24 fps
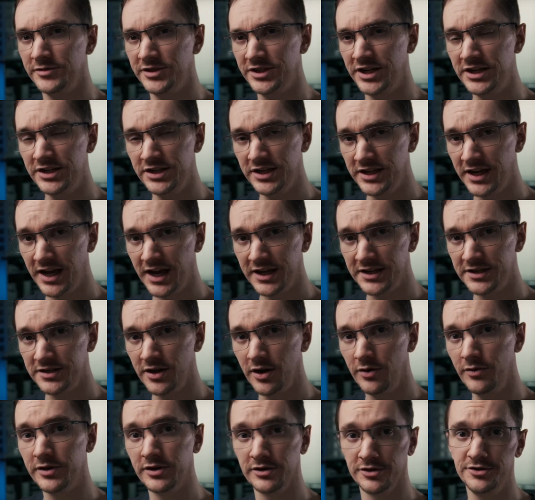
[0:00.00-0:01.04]
Changing the
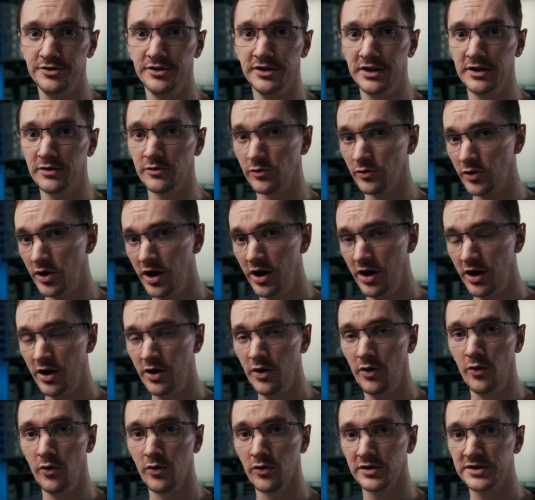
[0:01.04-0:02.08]
ISO when you're shooting in
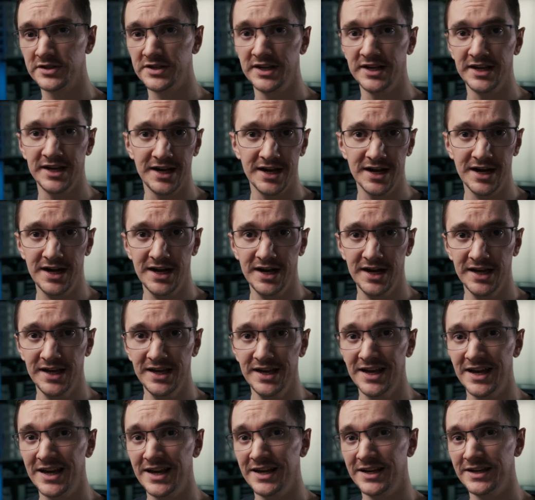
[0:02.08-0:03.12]
RAW or Cine EI
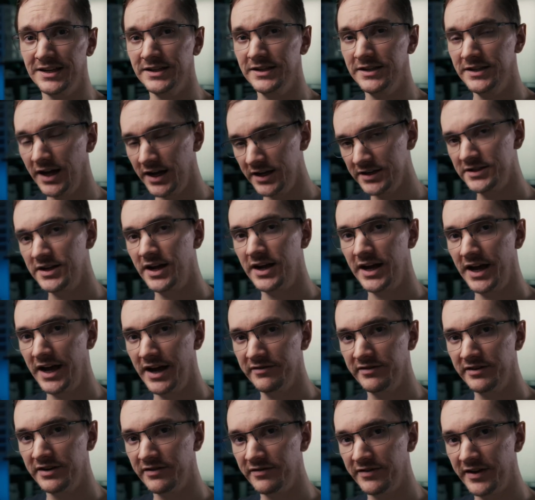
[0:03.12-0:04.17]
does not
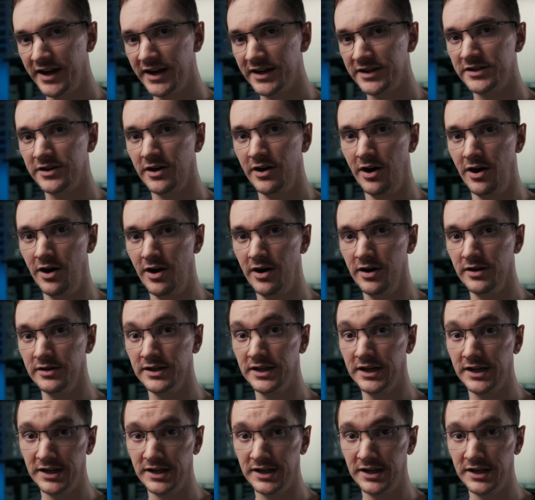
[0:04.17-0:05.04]
have an effect on the